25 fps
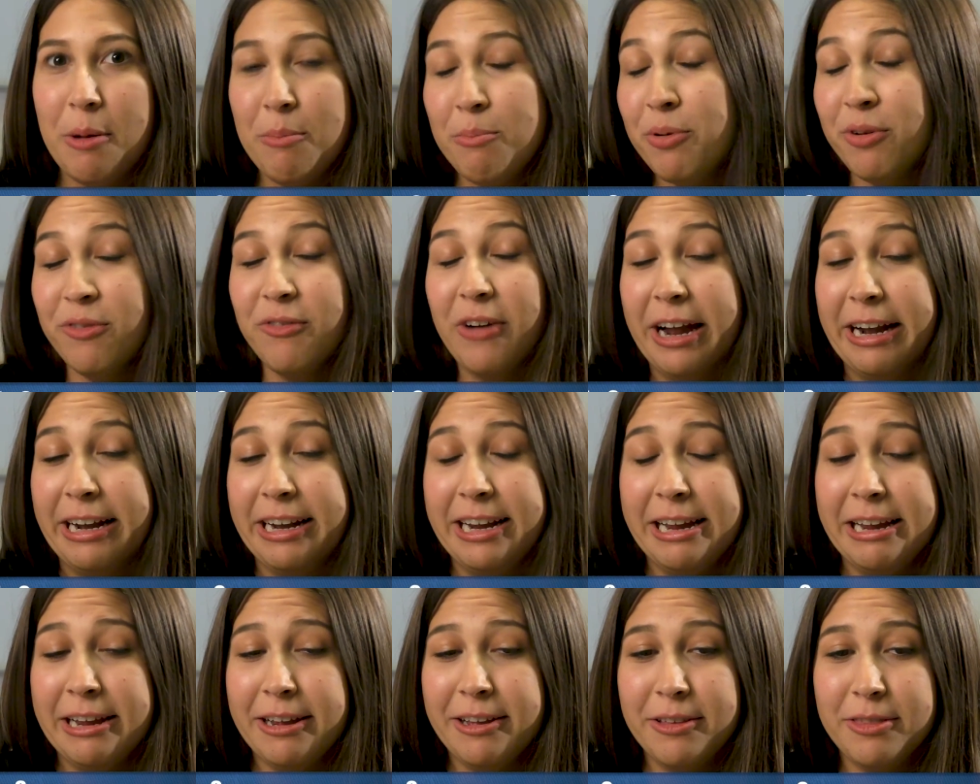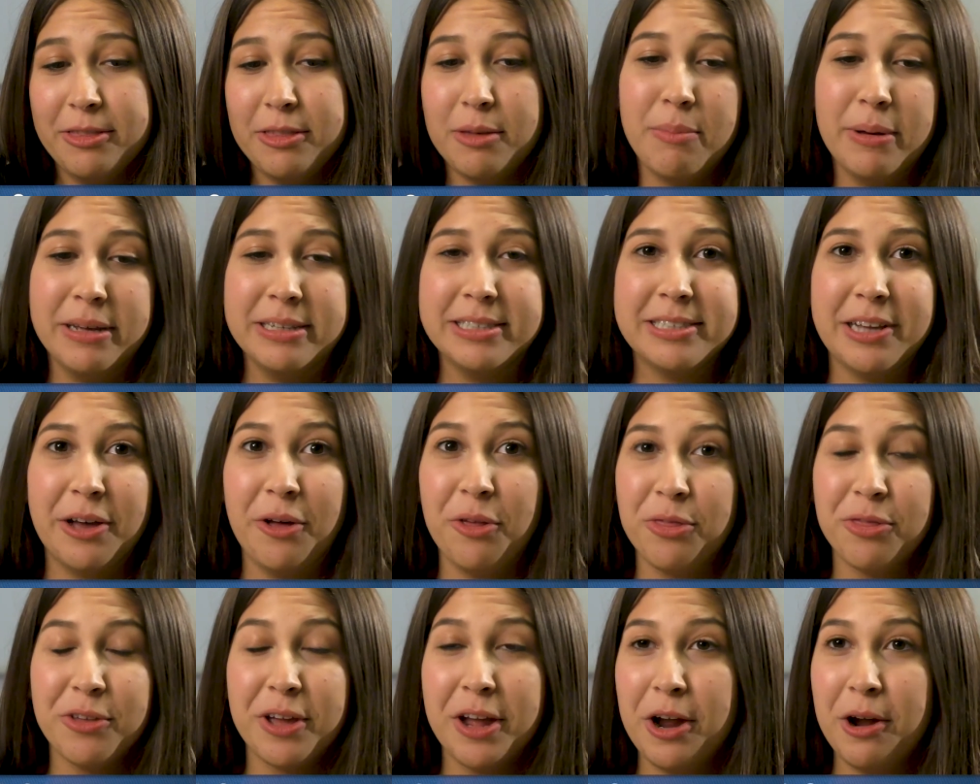providing the best
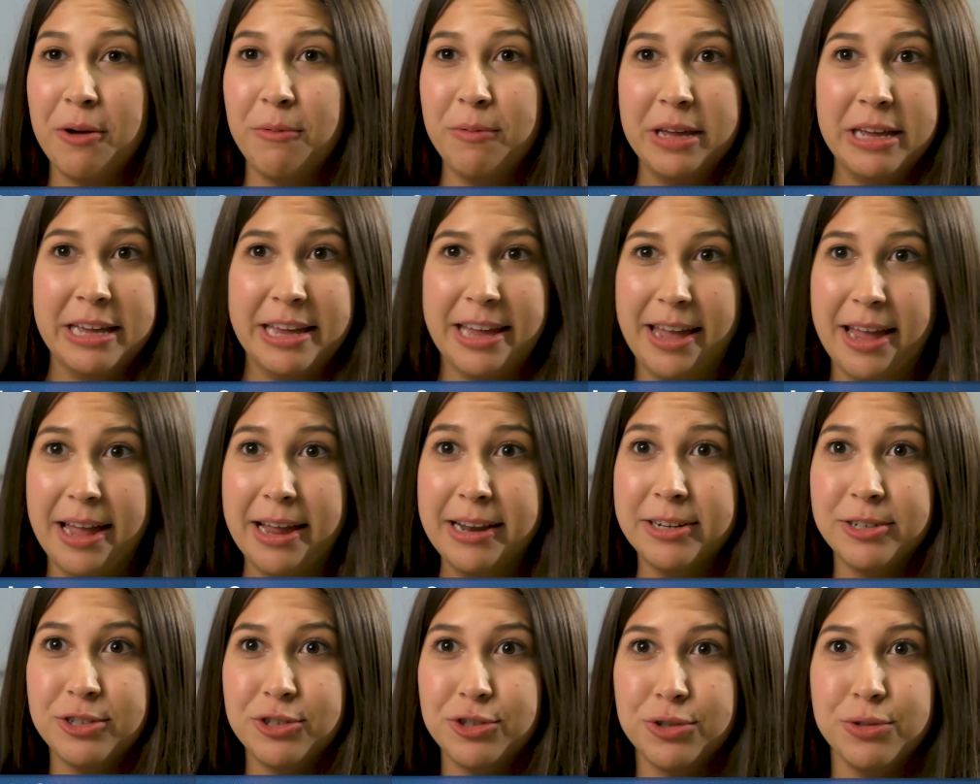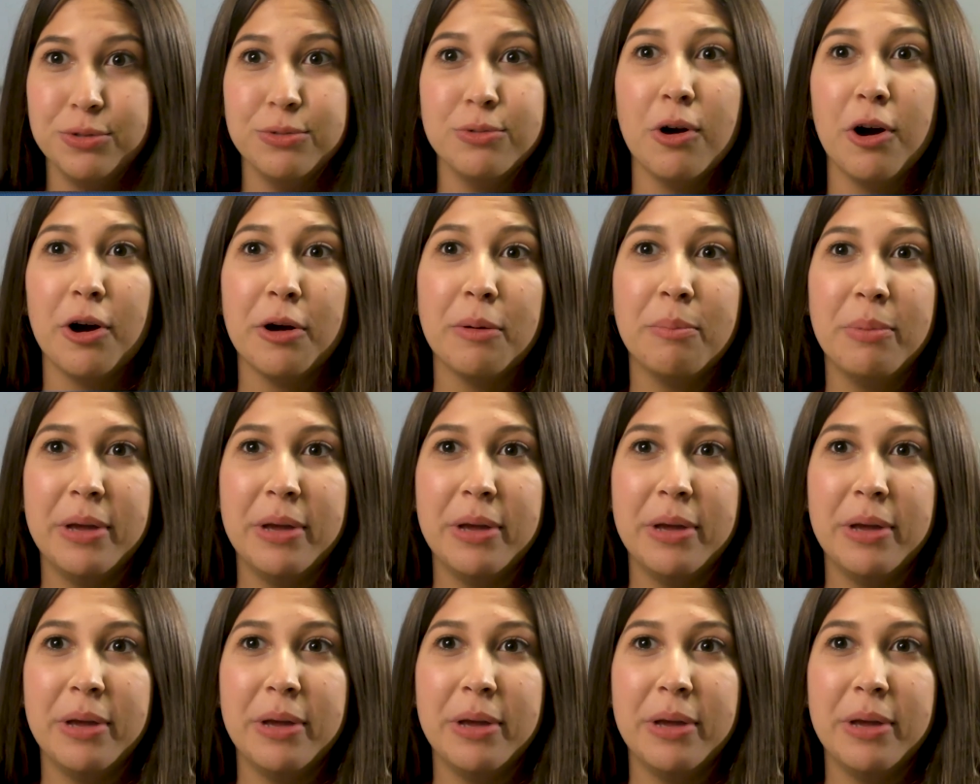health care we can to our